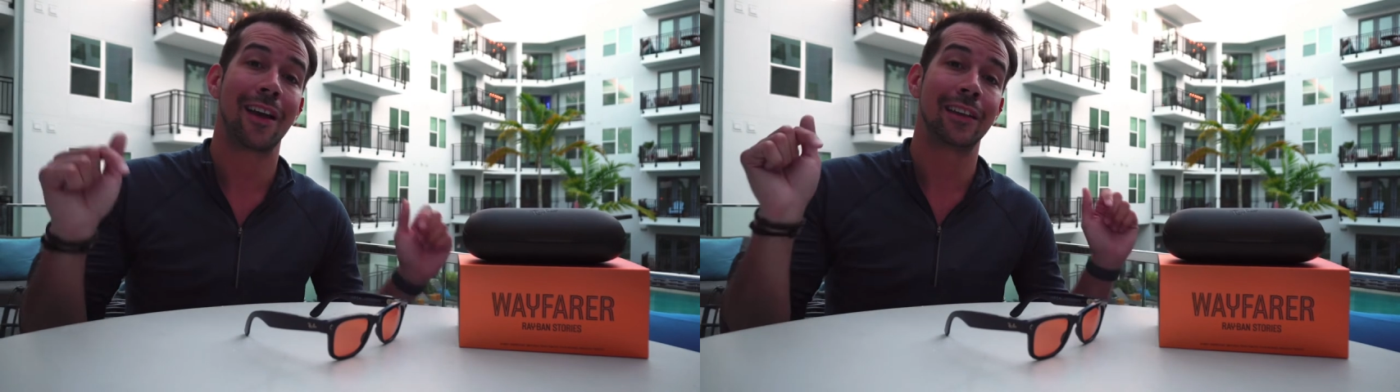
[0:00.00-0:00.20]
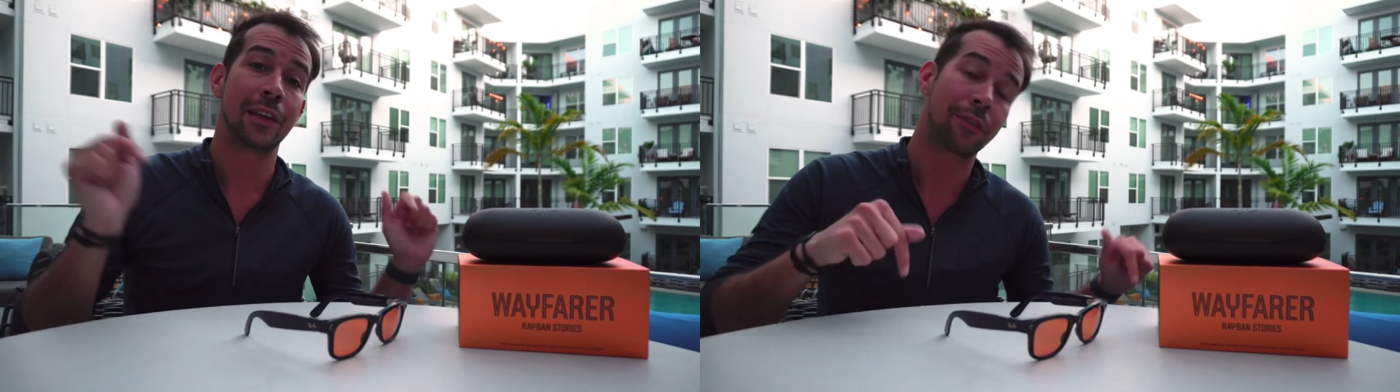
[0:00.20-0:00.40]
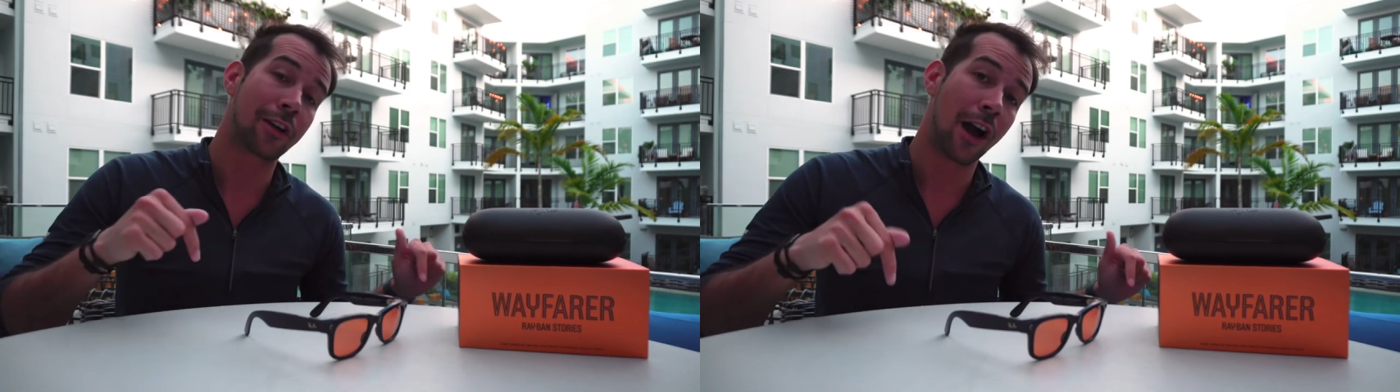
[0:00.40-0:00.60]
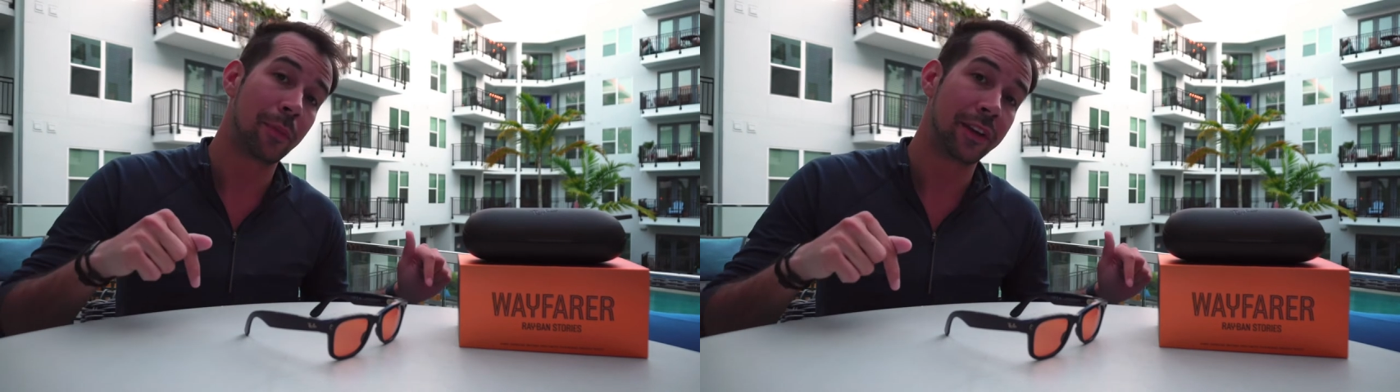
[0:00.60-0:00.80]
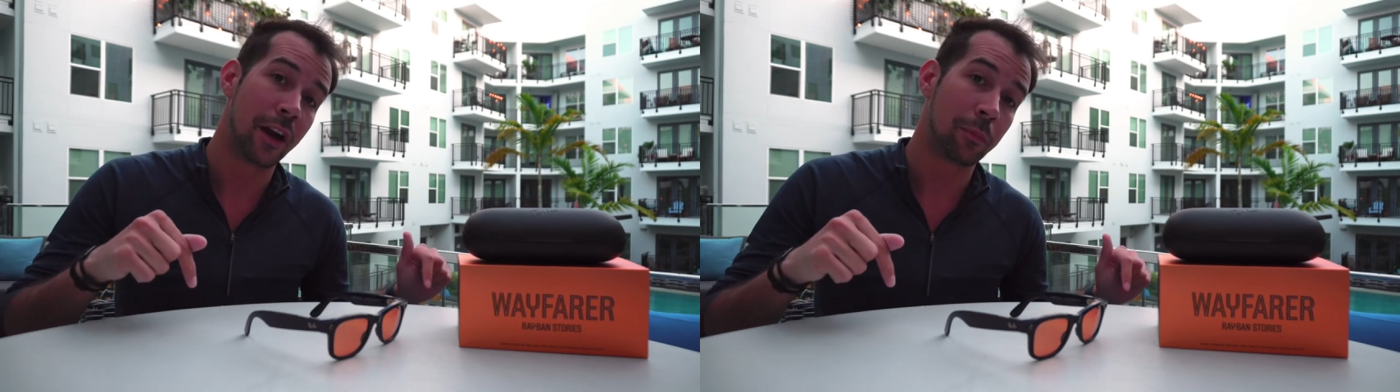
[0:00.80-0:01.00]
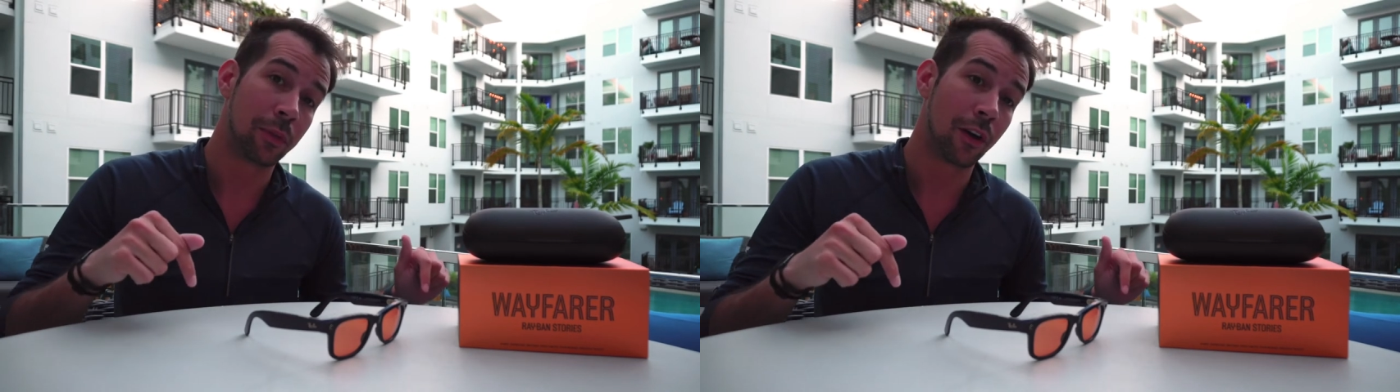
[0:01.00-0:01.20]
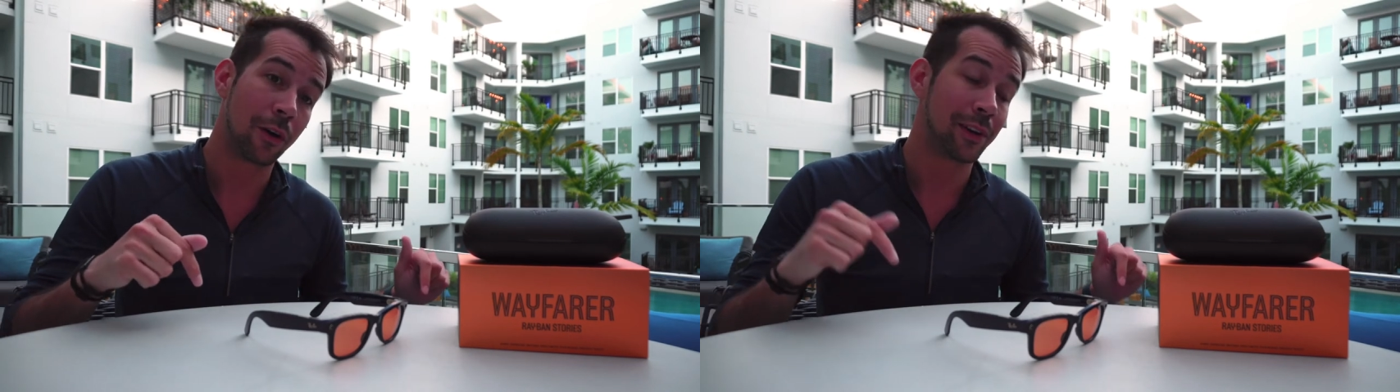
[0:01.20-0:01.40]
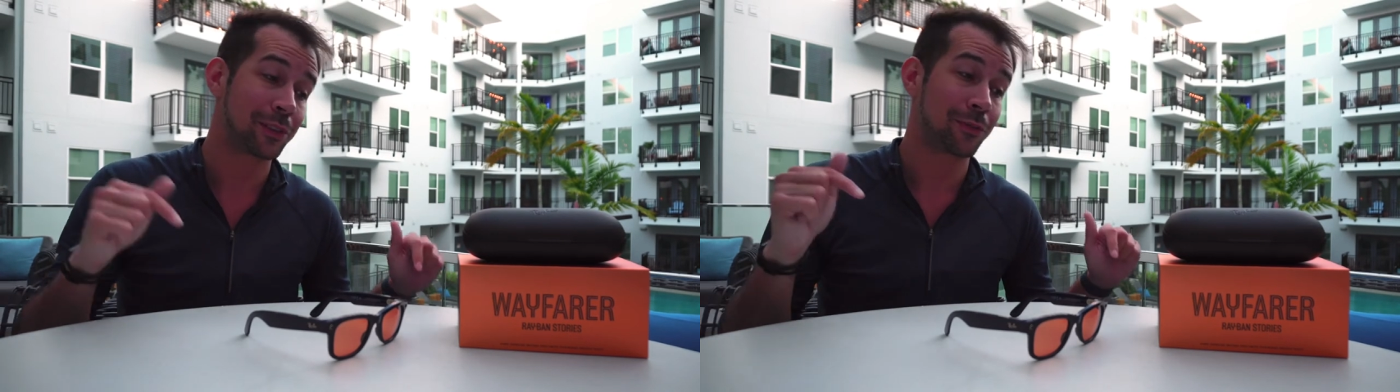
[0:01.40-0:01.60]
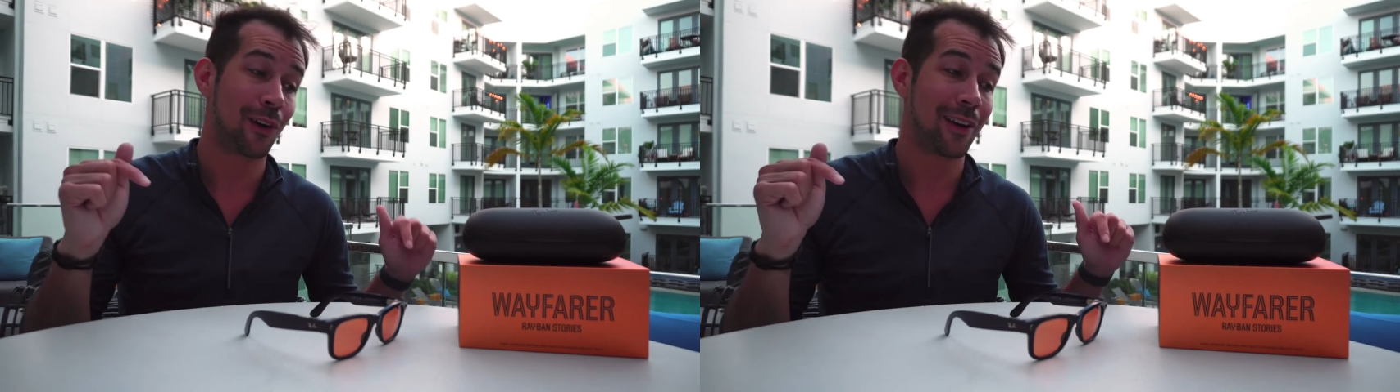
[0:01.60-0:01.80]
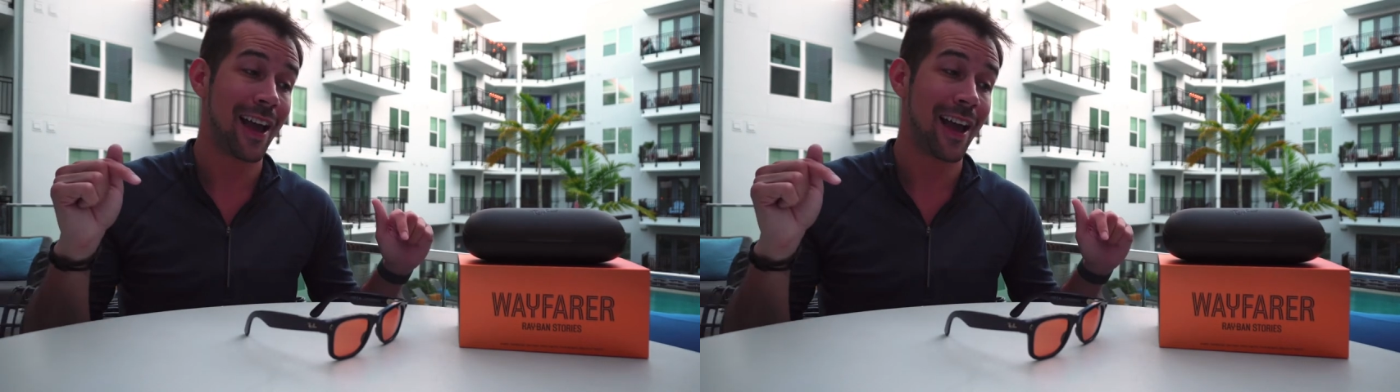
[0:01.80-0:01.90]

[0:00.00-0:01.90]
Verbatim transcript: leave a comment down below as far